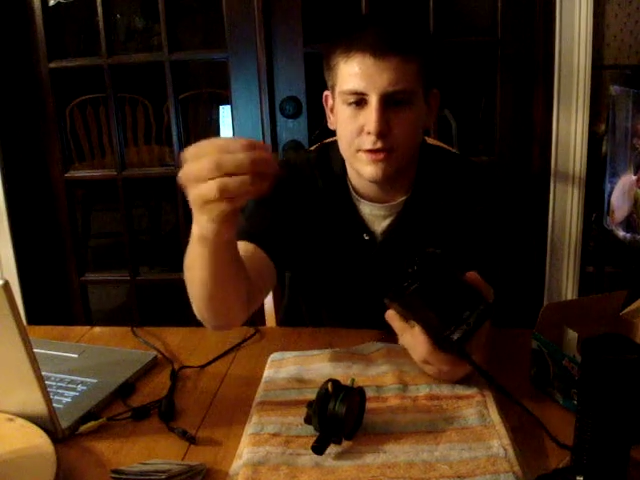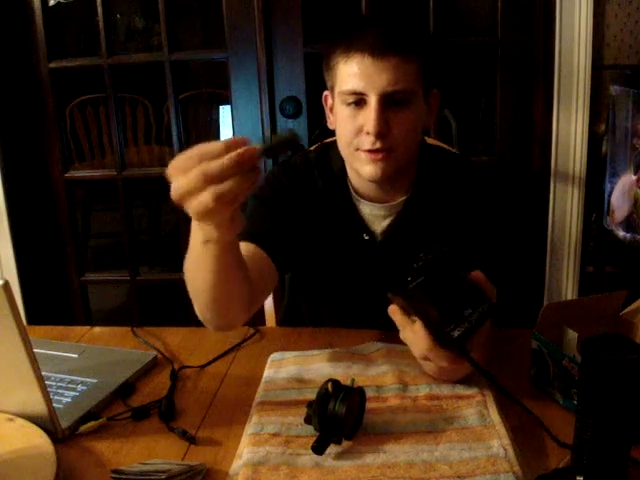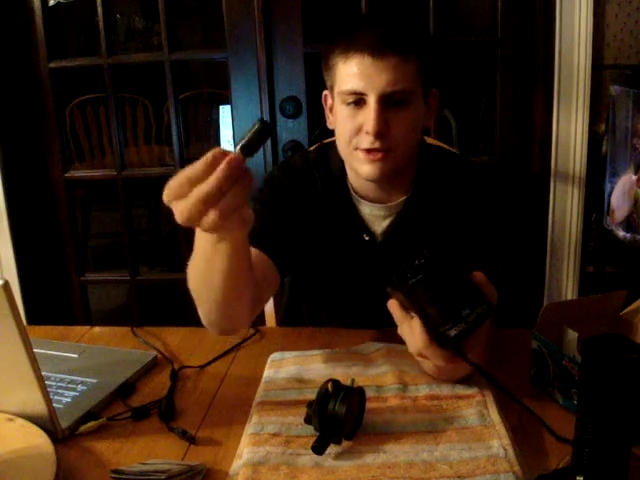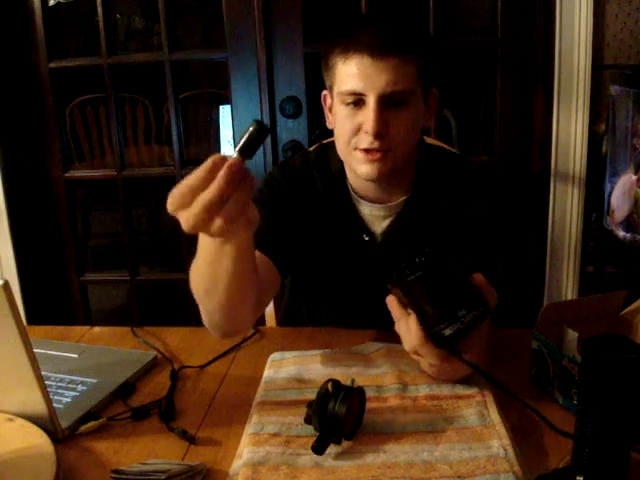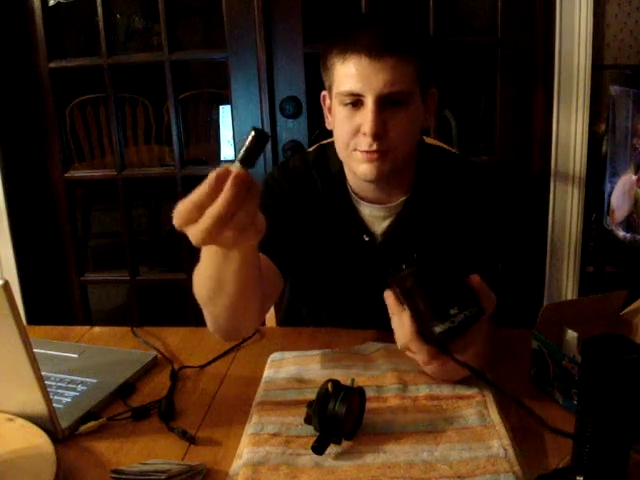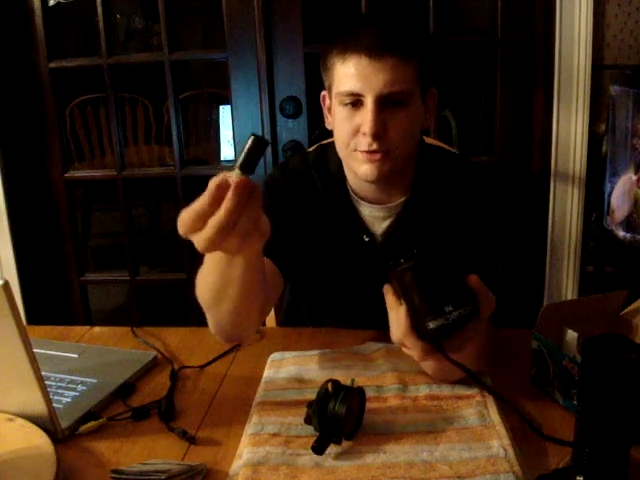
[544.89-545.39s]

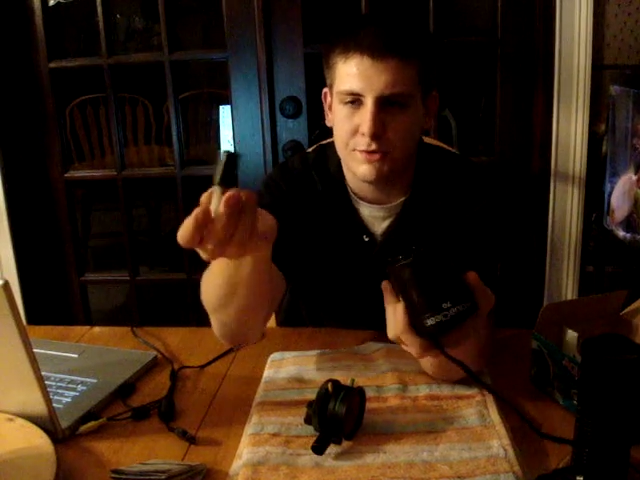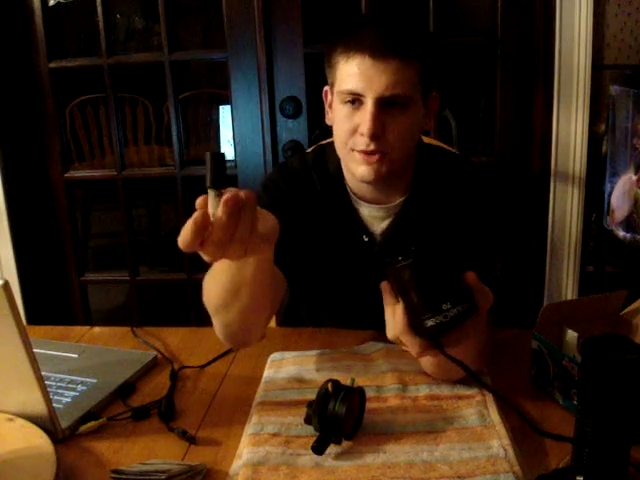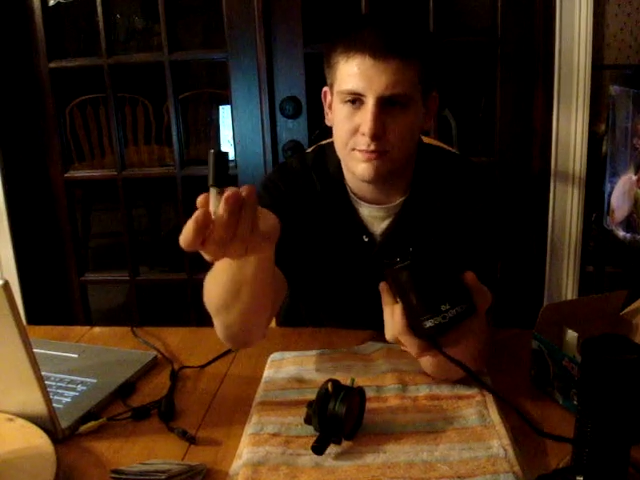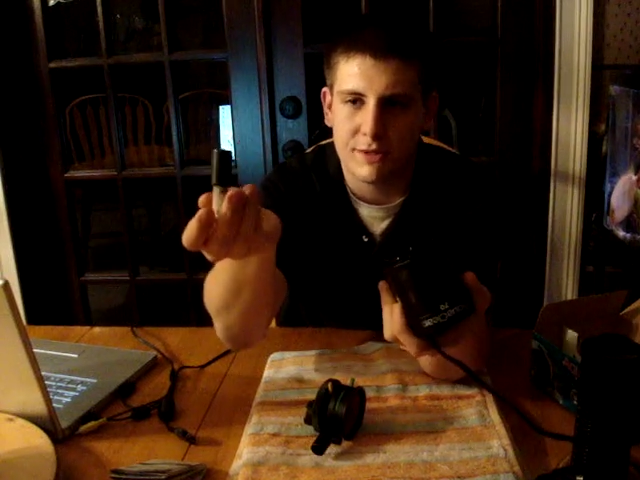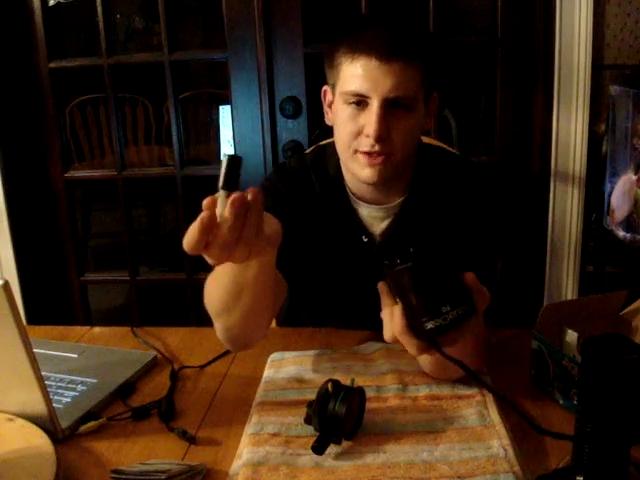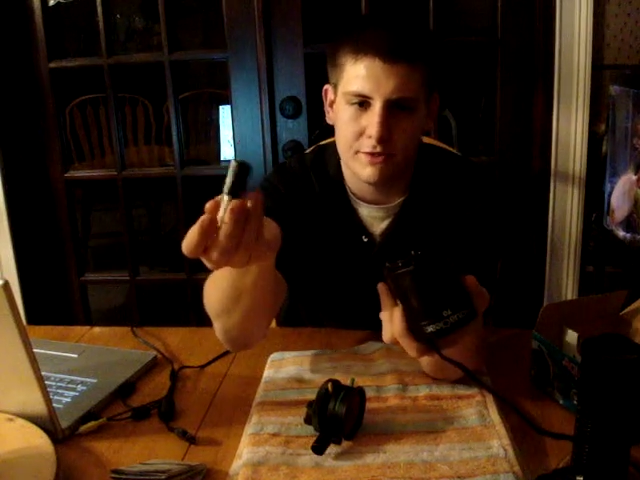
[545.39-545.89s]
You just pull the
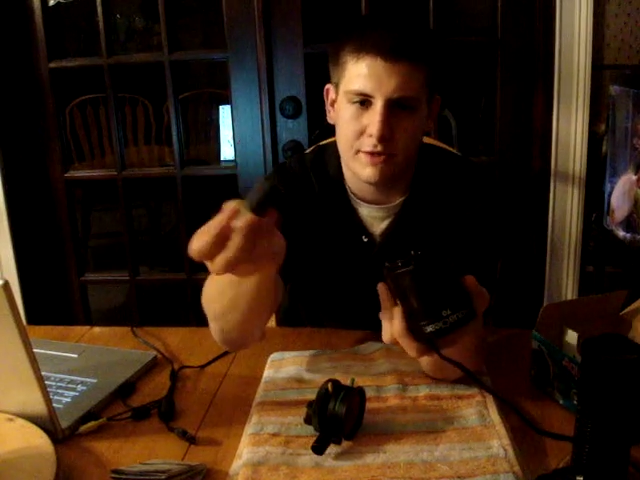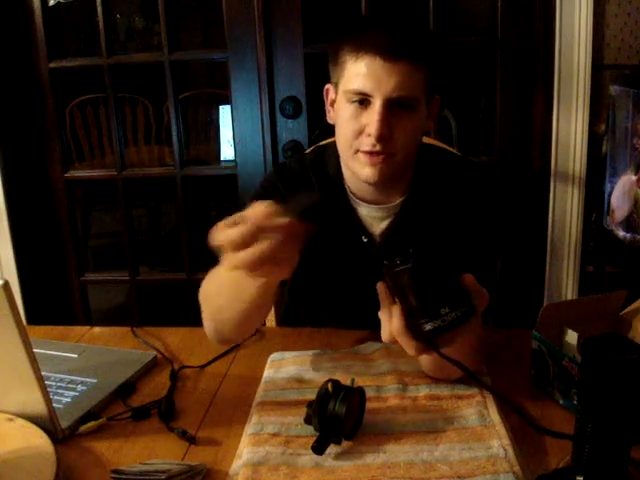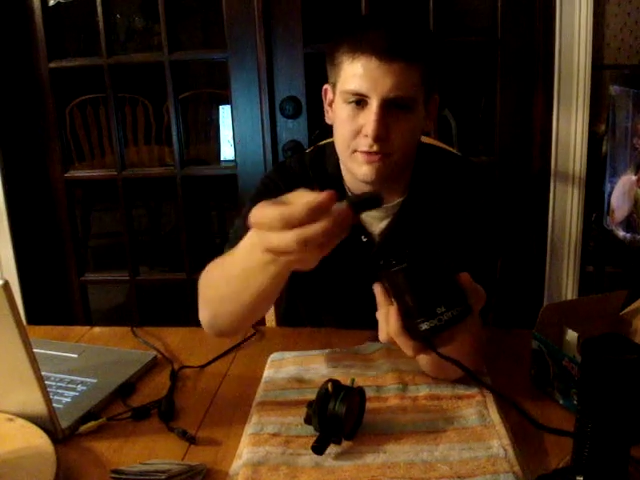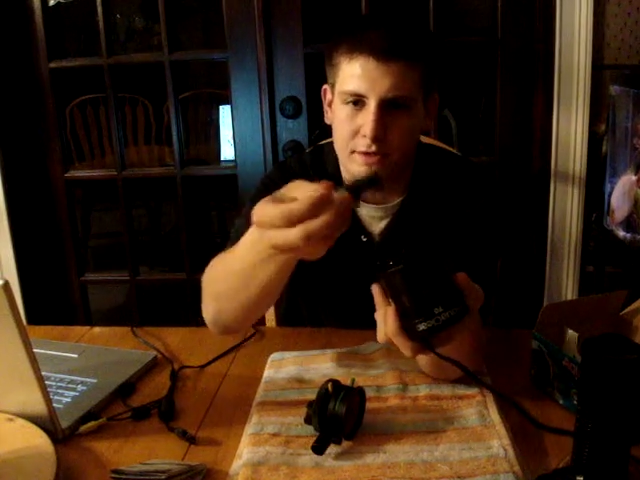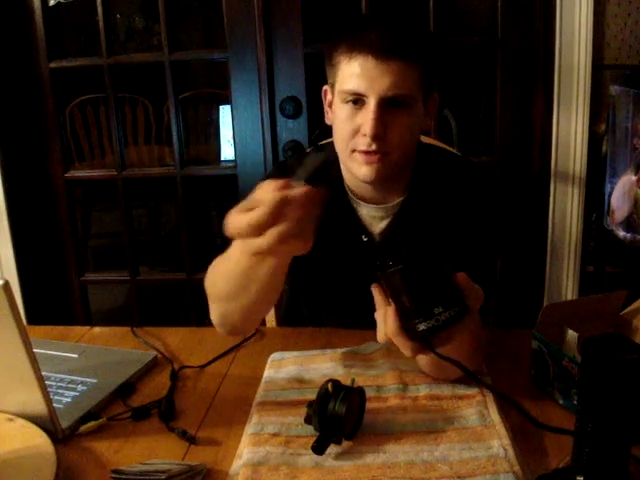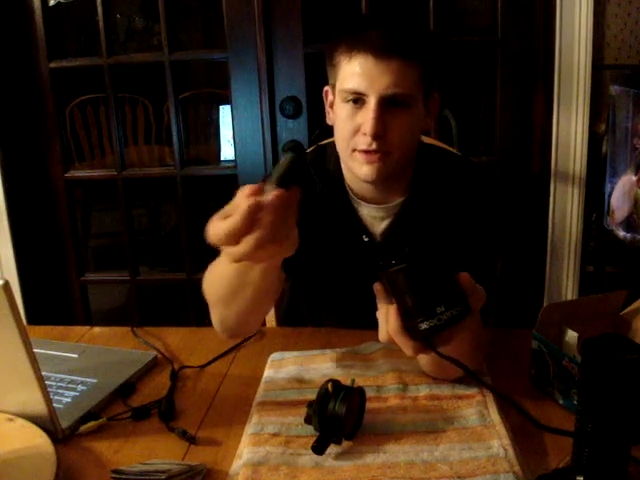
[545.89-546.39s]
impeller
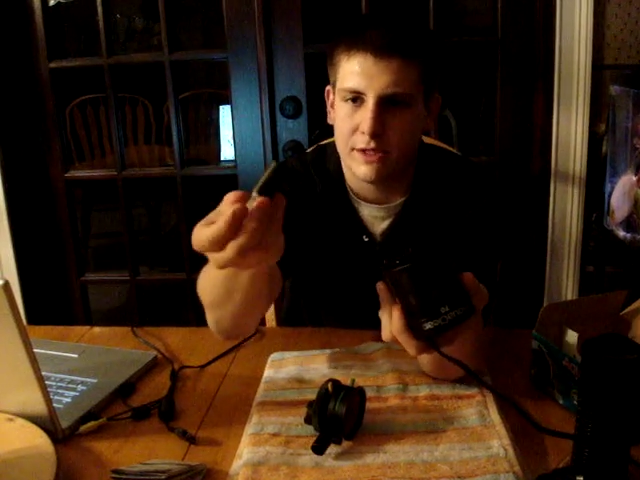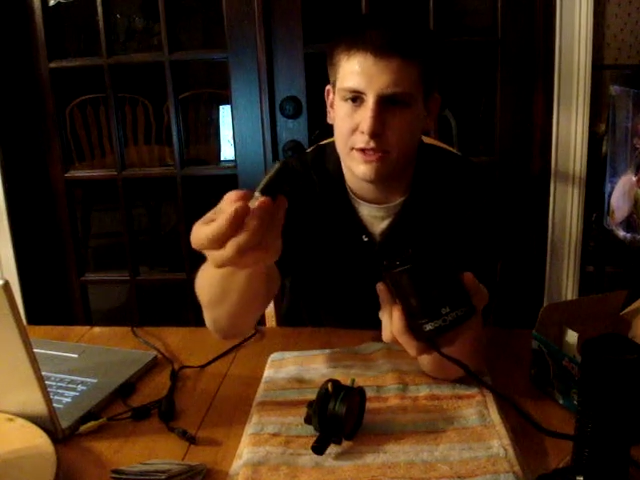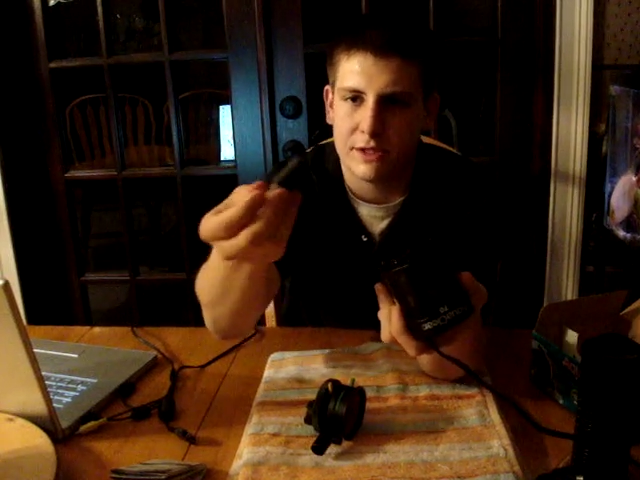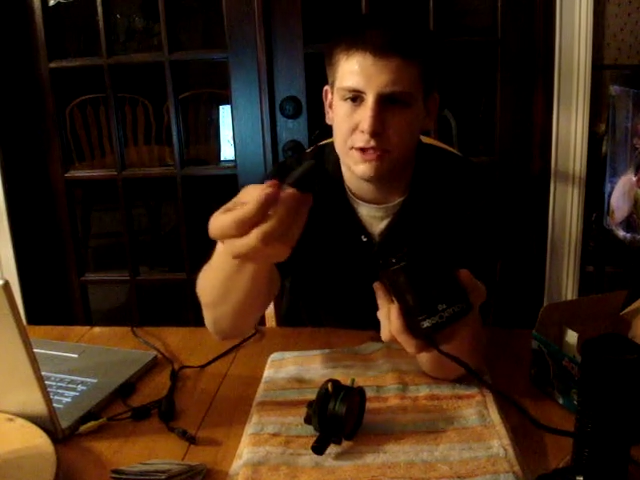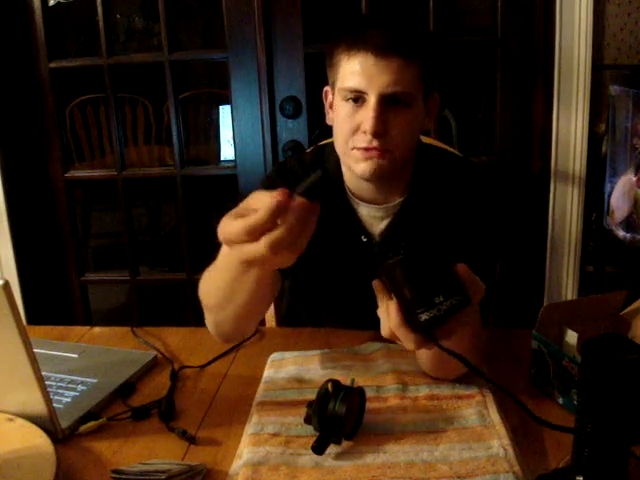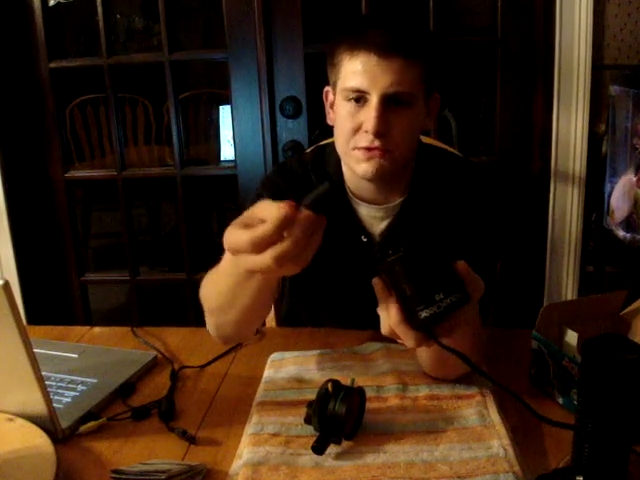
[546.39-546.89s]
out, get
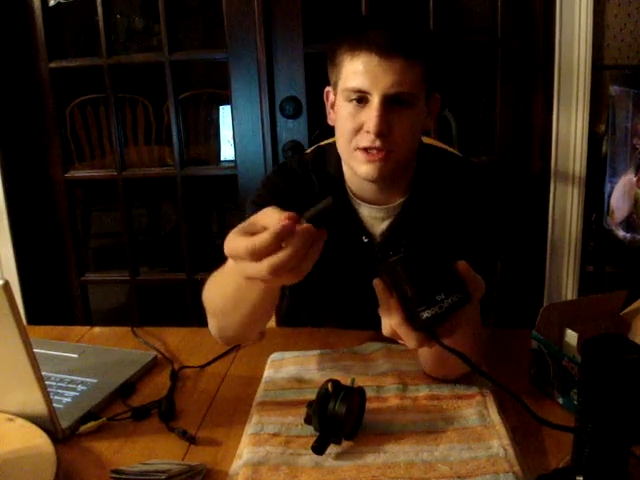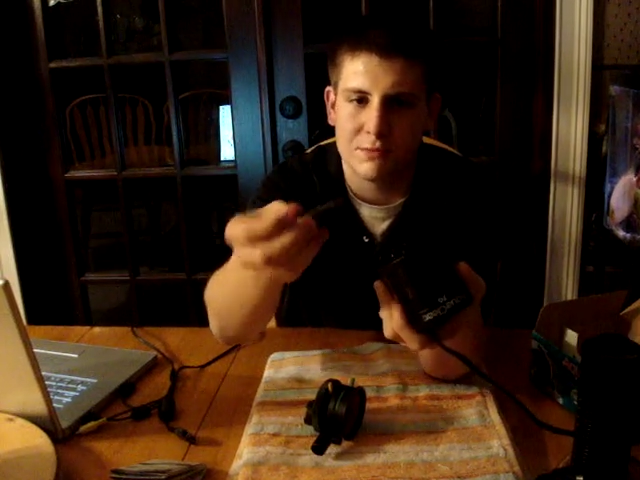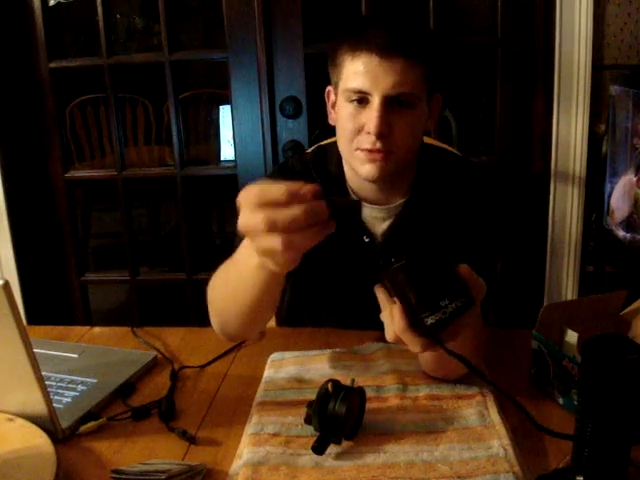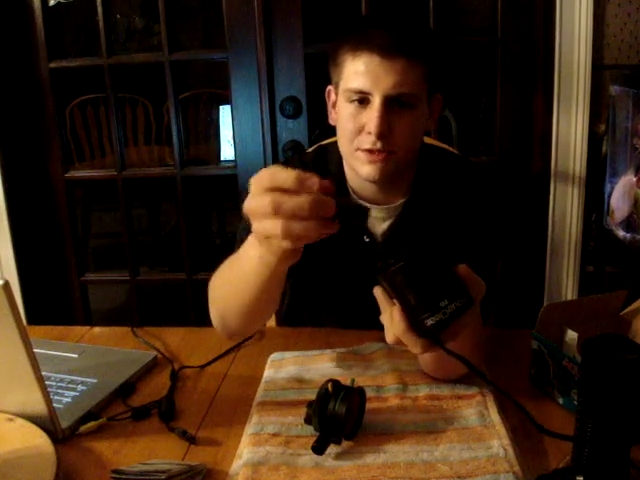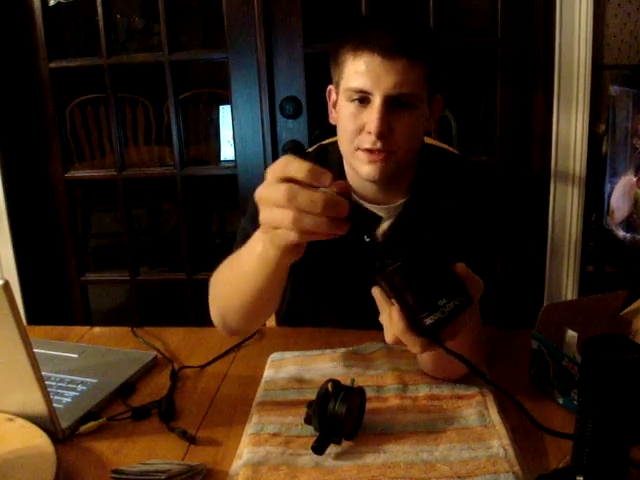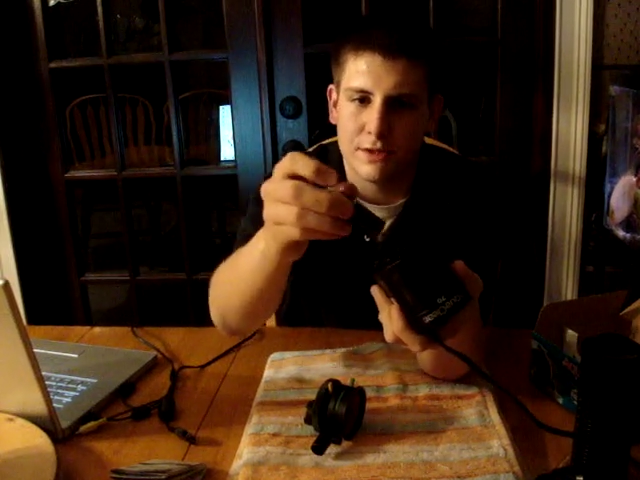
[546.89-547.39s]
a
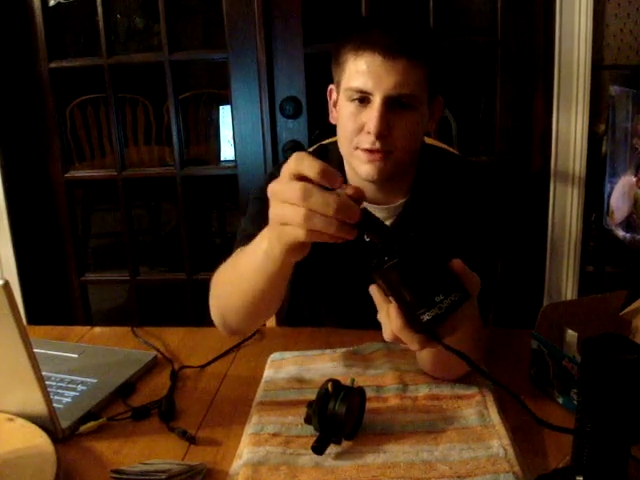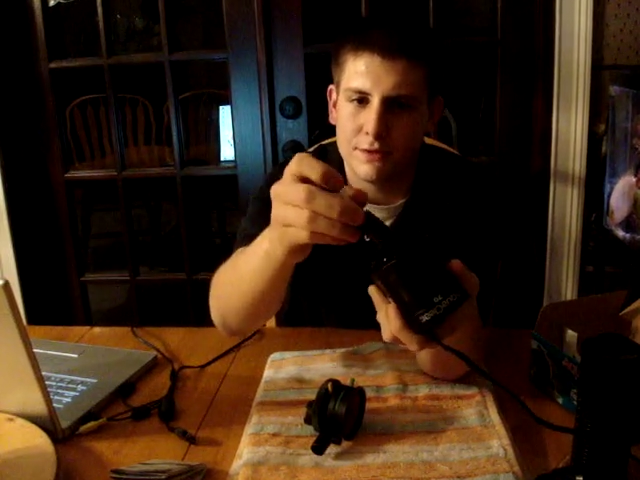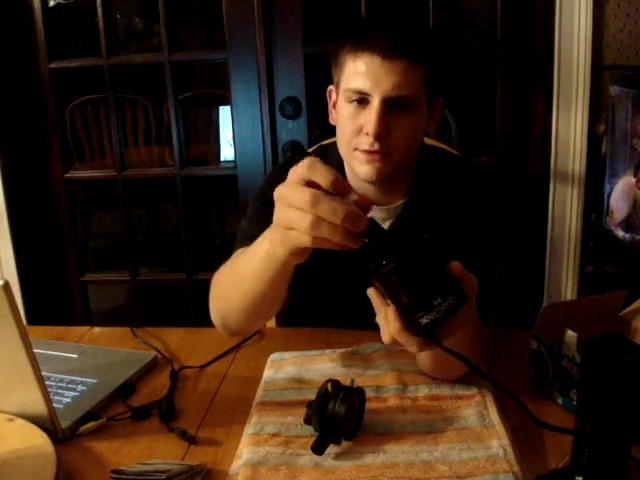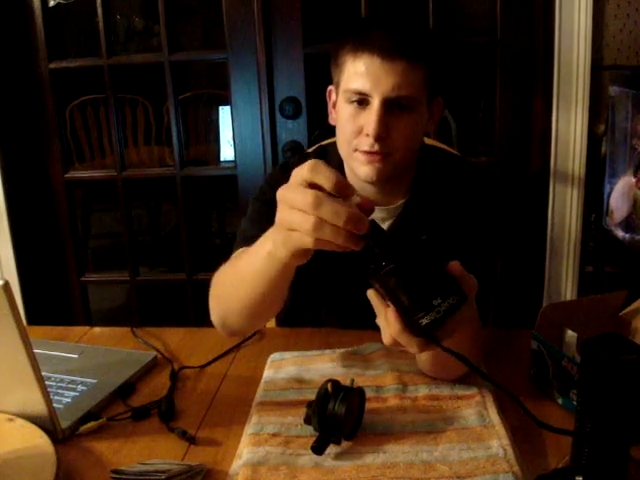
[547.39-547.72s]
Q-tip in there,